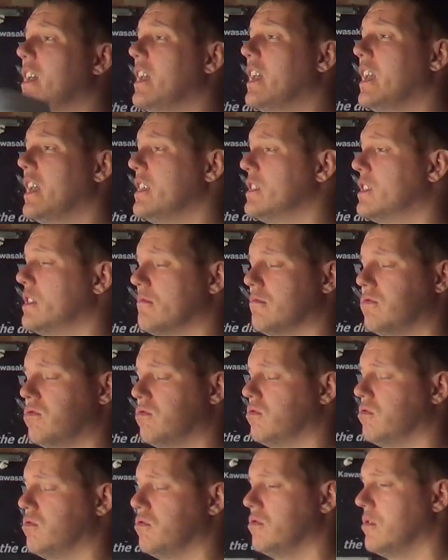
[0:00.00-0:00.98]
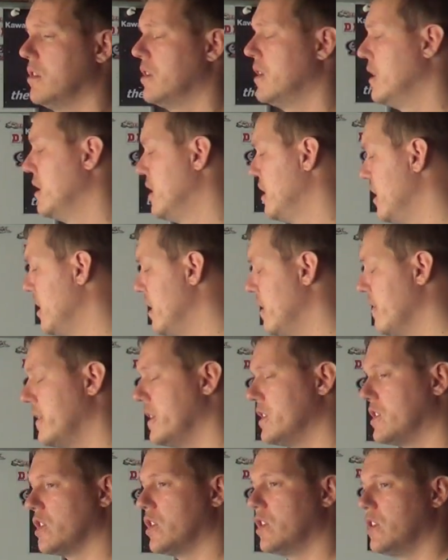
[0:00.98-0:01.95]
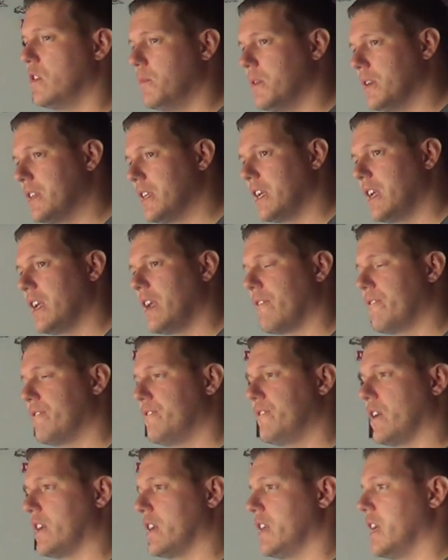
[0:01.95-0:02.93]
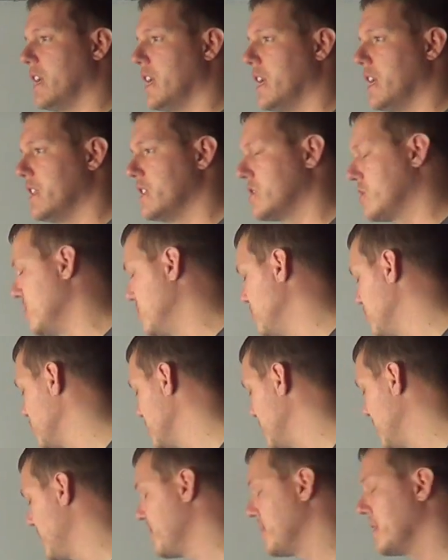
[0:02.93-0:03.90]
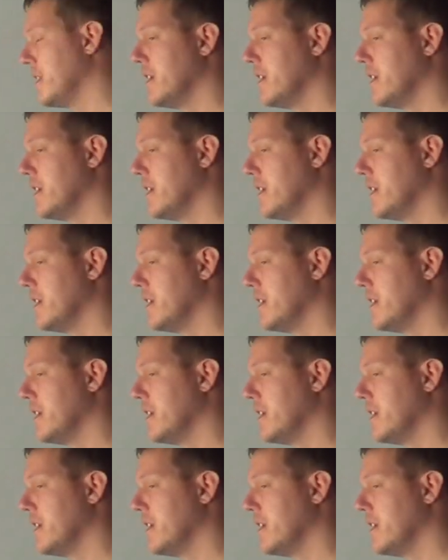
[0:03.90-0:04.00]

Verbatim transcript: It is. It's the humidity. I fucking hate this country.